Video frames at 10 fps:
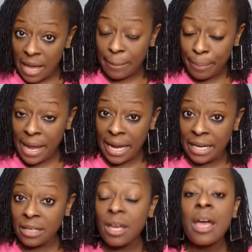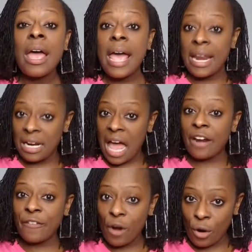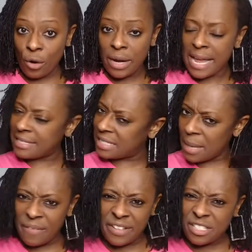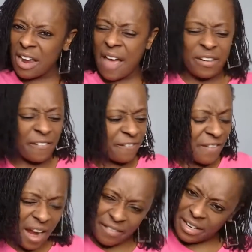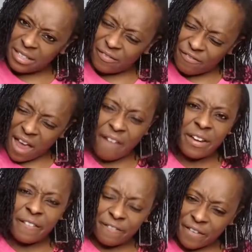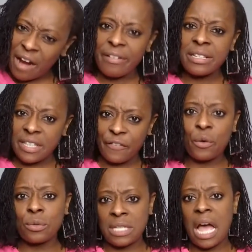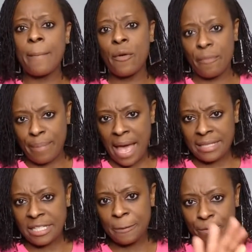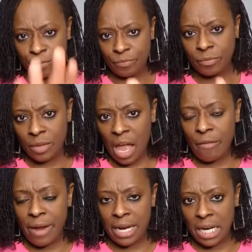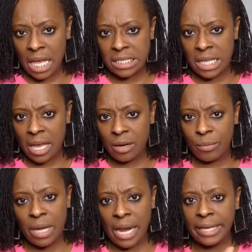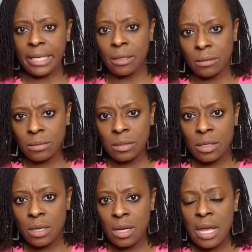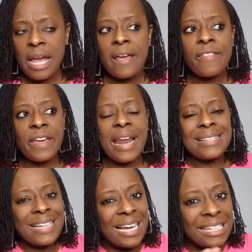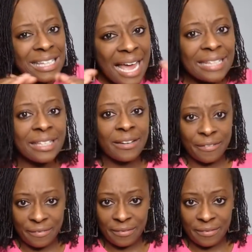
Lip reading: pain and a lot of hurt, and some of us are having a very, very, very difficult time moving past it. I recognize that. We got to heal. Then as a collective,